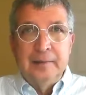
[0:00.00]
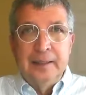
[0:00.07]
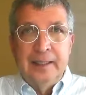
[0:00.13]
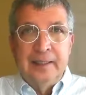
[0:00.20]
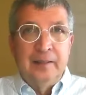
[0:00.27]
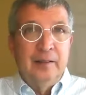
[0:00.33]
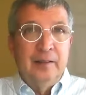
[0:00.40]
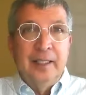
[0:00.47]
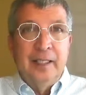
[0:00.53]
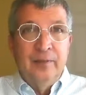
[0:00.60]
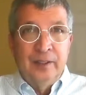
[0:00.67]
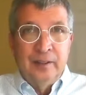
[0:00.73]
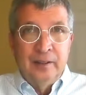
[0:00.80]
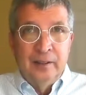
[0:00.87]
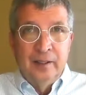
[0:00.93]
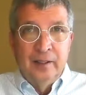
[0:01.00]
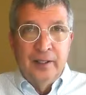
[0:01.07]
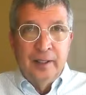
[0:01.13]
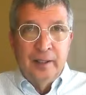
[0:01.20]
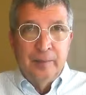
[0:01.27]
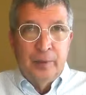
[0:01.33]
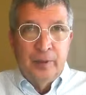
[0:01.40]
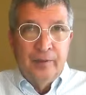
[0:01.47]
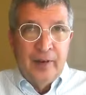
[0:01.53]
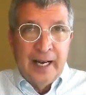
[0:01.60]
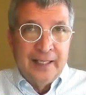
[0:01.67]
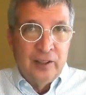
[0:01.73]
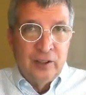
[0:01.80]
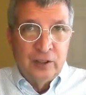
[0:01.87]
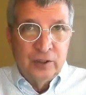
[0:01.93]
and even the
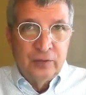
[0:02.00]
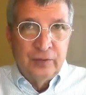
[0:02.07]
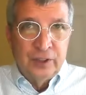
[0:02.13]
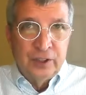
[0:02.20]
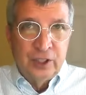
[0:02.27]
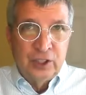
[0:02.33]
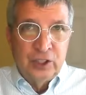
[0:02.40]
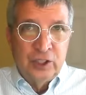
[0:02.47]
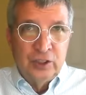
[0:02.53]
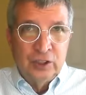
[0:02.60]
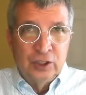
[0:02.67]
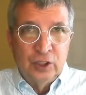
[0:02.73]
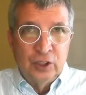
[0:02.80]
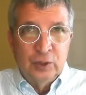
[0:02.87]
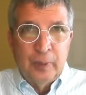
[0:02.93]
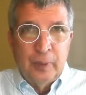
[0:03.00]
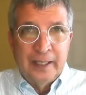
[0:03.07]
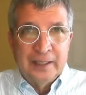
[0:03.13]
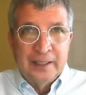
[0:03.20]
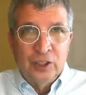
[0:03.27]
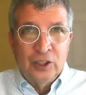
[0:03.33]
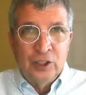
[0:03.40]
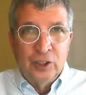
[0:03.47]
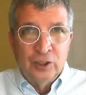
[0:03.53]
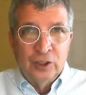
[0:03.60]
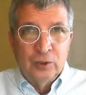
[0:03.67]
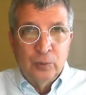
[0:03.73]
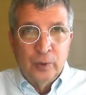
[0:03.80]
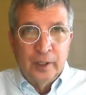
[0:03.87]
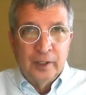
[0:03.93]
providers, physicians, nurse practitioners
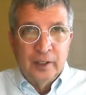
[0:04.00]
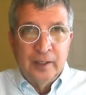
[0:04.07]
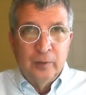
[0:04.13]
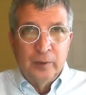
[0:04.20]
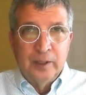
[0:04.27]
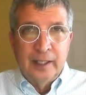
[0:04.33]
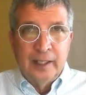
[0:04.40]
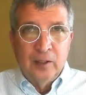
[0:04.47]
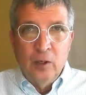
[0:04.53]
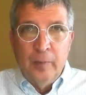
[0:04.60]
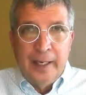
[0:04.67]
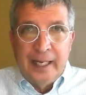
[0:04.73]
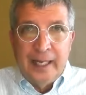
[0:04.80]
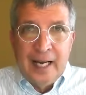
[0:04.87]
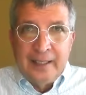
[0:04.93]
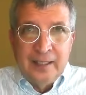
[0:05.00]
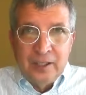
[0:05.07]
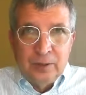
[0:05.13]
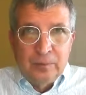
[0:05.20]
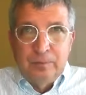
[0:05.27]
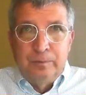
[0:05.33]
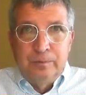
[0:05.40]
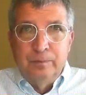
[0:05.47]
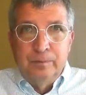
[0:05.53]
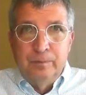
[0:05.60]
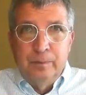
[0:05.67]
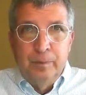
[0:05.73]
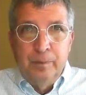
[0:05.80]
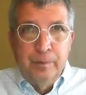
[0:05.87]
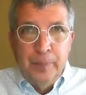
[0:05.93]
that work there were like, oh my God, these
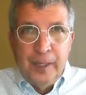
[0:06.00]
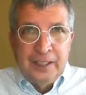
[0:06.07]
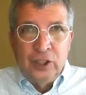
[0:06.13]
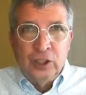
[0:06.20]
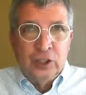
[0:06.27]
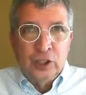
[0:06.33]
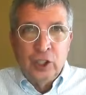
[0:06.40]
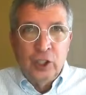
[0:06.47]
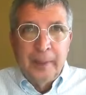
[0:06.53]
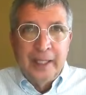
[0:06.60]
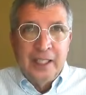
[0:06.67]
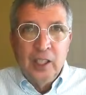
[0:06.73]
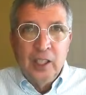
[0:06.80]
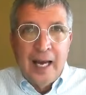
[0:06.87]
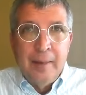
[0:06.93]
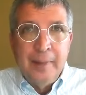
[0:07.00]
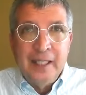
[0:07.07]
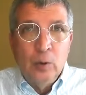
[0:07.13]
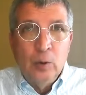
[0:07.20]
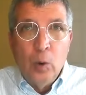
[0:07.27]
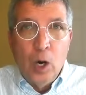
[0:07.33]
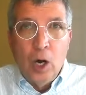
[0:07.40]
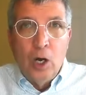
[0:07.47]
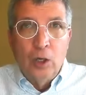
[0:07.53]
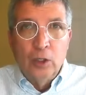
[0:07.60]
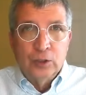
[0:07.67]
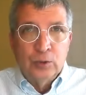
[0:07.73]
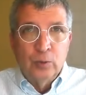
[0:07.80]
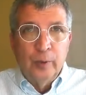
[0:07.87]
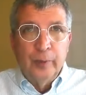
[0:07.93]
patients are going to be climbing the
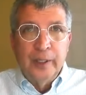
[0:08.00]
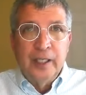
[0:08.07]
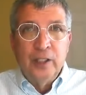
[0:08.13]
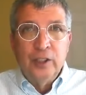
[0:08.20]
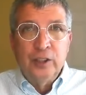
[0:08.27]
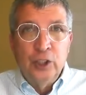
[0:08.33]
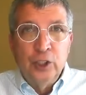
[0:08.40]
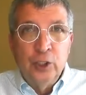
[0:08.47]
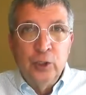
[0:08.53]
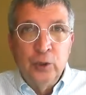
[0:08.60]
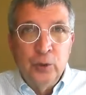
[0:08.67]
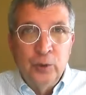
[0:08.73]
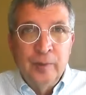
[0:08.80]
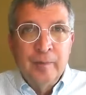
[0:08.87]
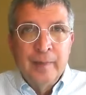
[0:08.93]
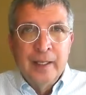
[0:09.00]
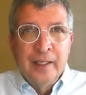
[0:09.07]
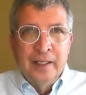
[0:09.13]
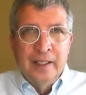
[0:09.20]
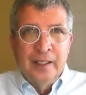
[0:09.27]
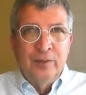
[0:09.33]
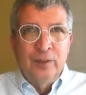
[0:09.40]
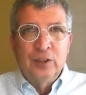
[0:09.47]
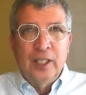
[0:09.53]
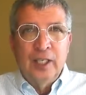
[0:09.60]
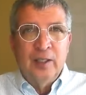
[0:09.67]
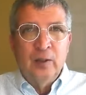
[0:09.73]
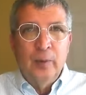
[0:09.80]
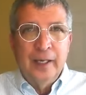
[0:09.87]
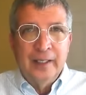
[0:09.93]
walls. What are we going to do if you
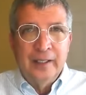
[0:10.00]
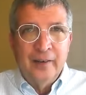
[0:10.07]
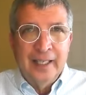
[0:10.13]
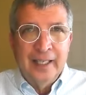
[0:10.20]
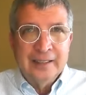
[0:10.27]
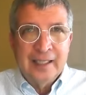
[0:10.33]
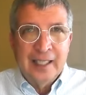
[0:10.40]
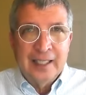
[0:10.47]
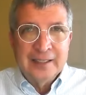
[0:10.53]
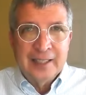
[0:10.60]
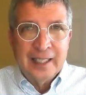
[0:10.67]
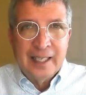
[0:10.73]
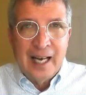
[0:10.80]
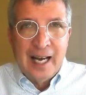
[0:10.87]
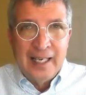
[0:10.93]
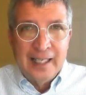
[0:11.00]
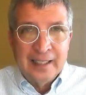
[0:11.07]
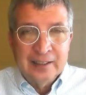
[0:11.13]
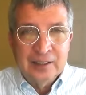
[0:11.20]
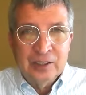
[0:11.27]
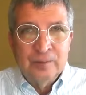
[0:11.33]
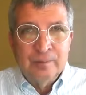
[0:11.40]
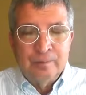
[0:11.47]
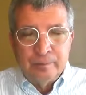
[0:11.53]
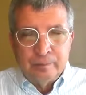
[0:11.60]
take away their antipsychotics?